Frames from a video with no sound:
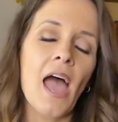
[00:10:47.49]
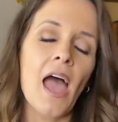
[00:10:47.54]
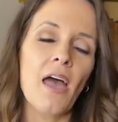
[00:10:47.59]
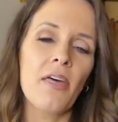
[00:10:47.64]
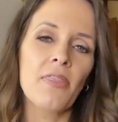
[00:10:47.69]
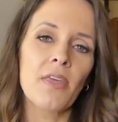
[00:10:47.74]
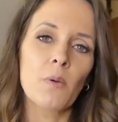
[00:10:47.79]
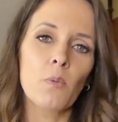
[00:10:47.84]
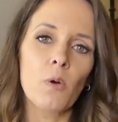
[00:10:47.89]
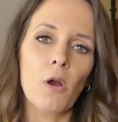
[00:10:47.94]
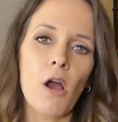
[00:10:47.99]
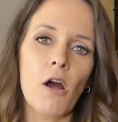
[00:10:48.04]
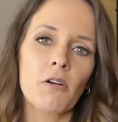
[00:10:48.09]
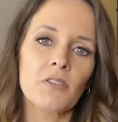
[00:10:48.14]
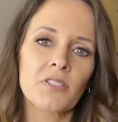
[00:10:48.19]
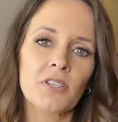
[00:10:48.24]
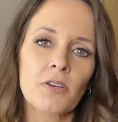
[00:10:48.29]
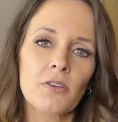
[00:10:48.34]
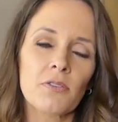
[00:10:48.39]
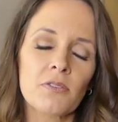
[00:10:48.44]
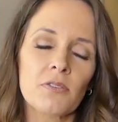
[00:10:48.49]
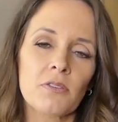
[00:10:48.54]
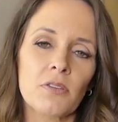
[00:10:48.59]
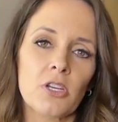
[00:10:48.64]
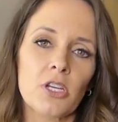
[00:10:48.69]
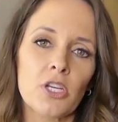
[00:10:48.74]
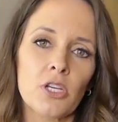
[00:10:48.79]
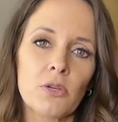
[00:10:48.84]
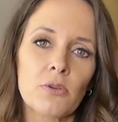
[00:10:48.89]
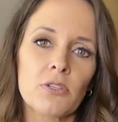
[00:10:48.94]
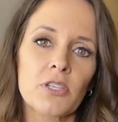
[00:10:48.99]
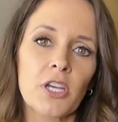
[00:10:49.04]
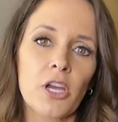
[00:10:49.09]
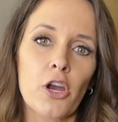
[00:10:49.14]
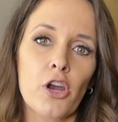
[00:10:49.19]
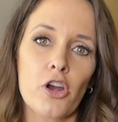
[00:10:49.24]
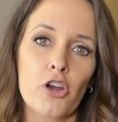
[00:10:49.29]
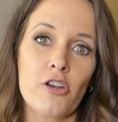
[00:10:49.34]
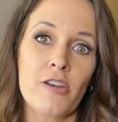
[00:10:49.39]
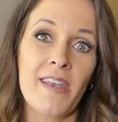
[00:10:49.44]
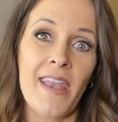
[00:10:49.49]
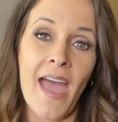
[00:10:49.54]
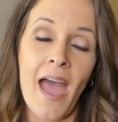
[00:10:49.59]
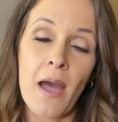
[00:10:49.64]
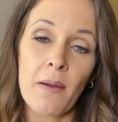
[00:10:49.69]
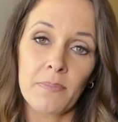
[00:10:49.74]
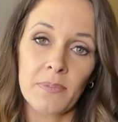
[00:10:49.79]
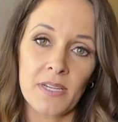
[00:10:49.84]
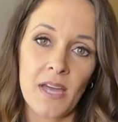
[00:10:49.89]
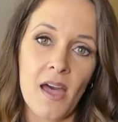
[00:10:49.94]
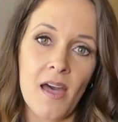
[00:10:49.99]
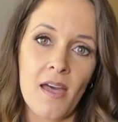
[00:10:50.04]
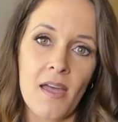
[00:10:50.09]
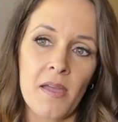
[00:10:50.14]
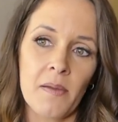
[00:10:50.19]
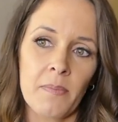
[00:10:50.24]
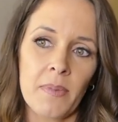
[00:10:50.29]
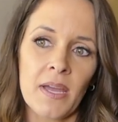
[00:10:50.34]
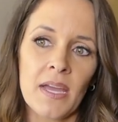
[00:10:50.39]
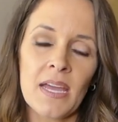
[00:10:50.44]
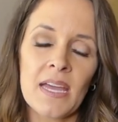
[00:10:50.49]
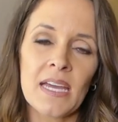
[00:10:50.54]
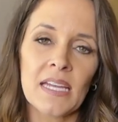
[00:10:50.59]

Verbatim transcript: And then we're also using her nap time